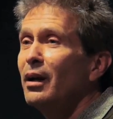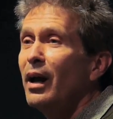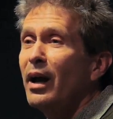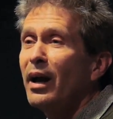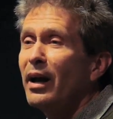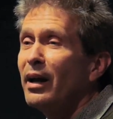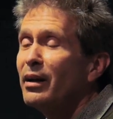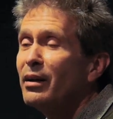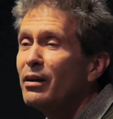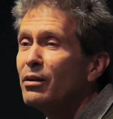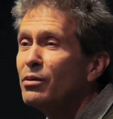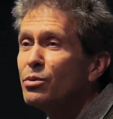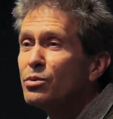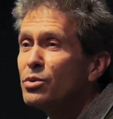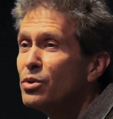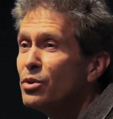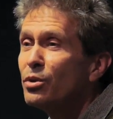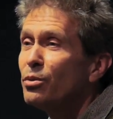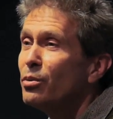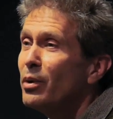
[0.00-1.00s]
And it
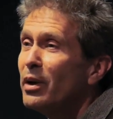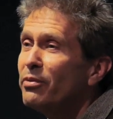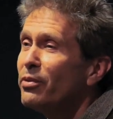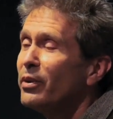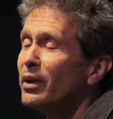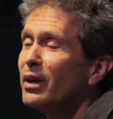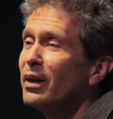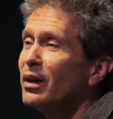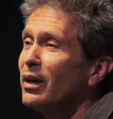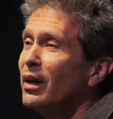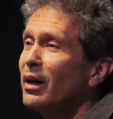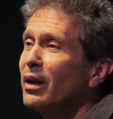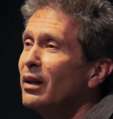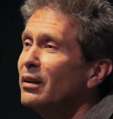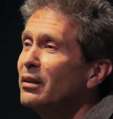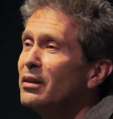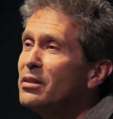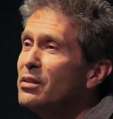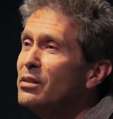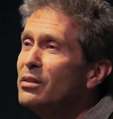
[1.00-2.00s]
was terrific, and I
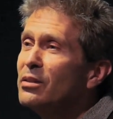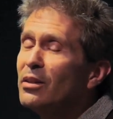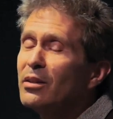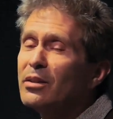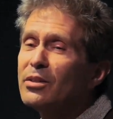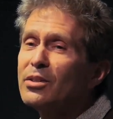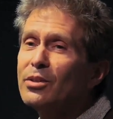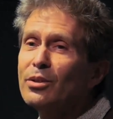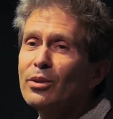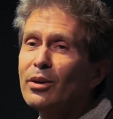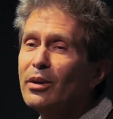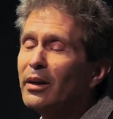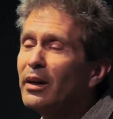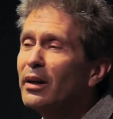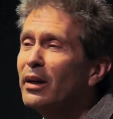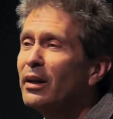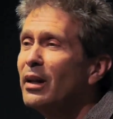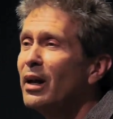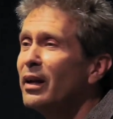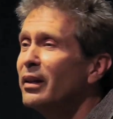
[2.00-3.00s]
listened to the
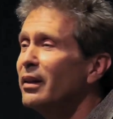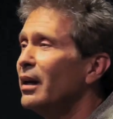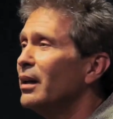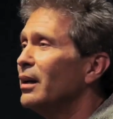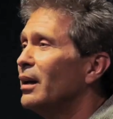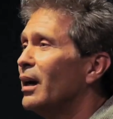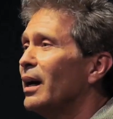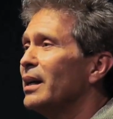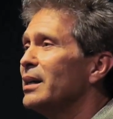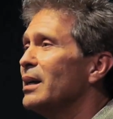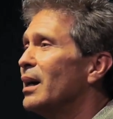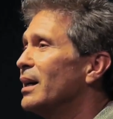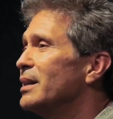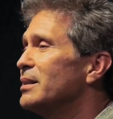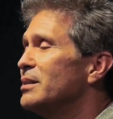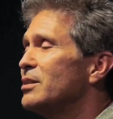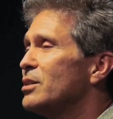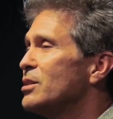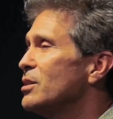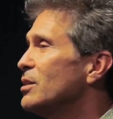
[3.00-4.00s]
story, and then I
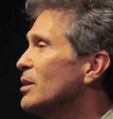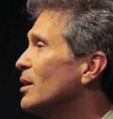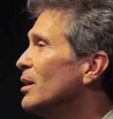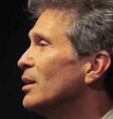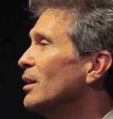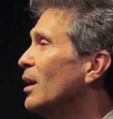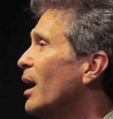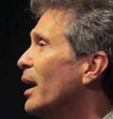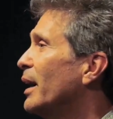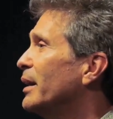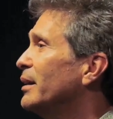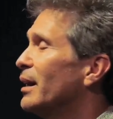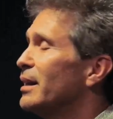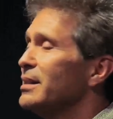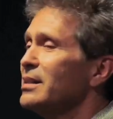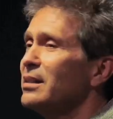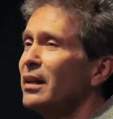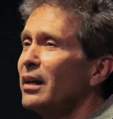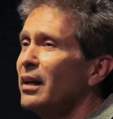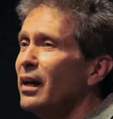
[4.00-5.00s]
just declined. I
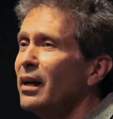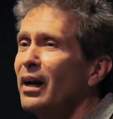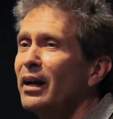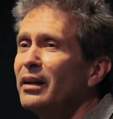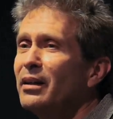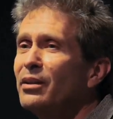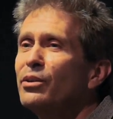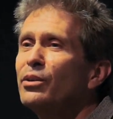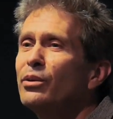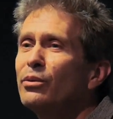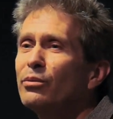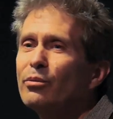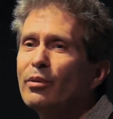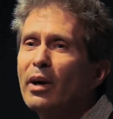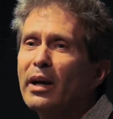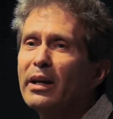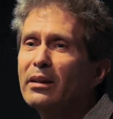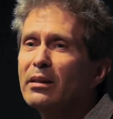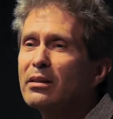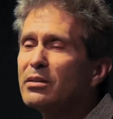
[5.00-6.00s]
said I couldn't
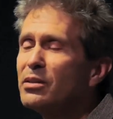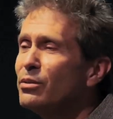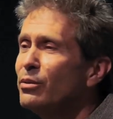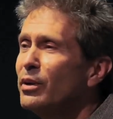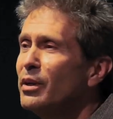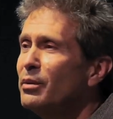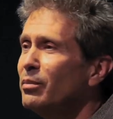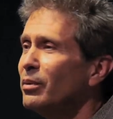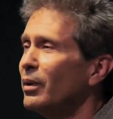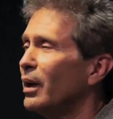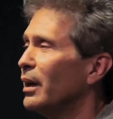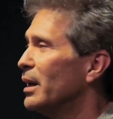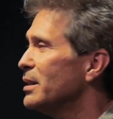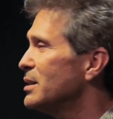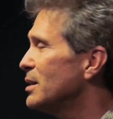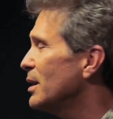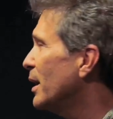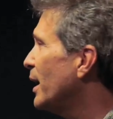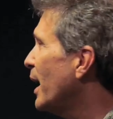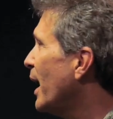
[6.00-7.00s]
write the screenplay. I
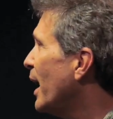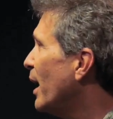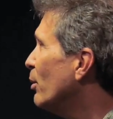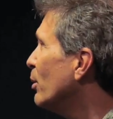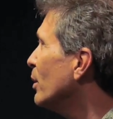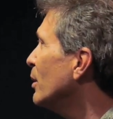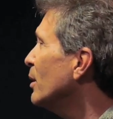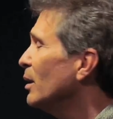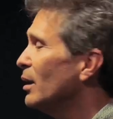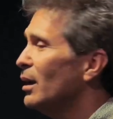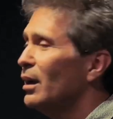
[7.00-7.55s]
said, "Howard,